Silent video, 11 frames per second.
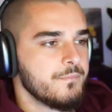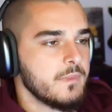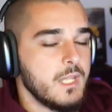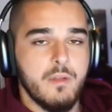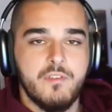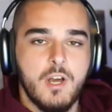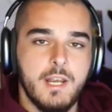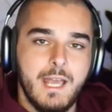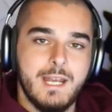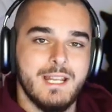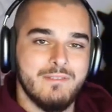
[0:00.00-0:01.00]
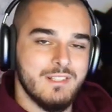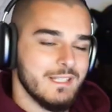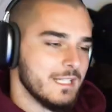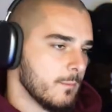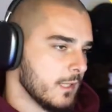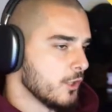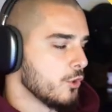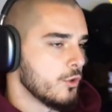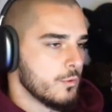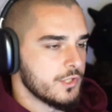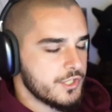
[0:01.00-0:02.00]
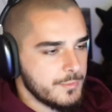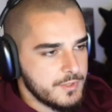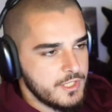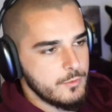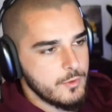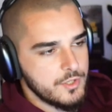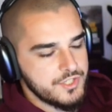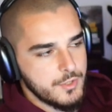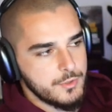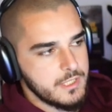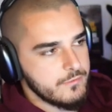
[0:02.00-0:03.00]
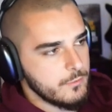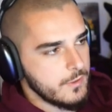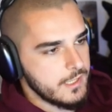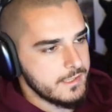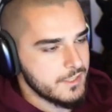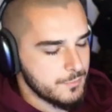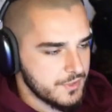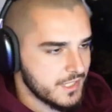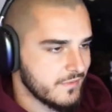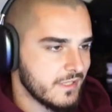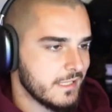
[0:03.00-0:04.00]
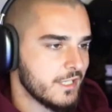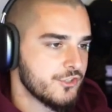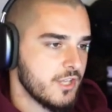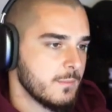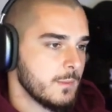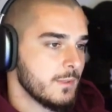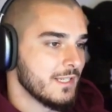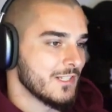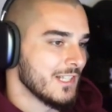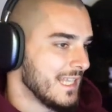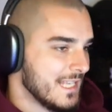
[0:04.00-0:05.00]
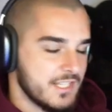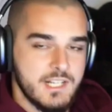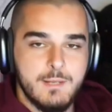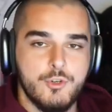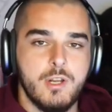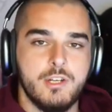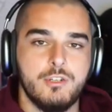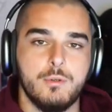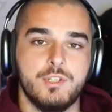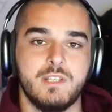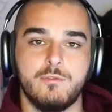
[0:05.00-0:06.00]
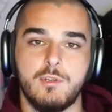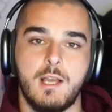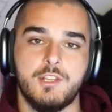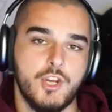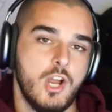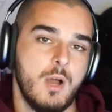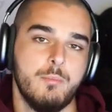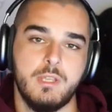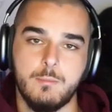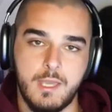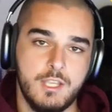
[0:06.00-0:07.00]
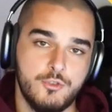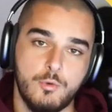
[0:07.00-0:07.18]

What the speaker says: Now, I've gone ahead and I've deleted my logo and some keywords that would give away the specific niche that I'm in, because the last thing I'm trying to do is give you guys a copy and paste.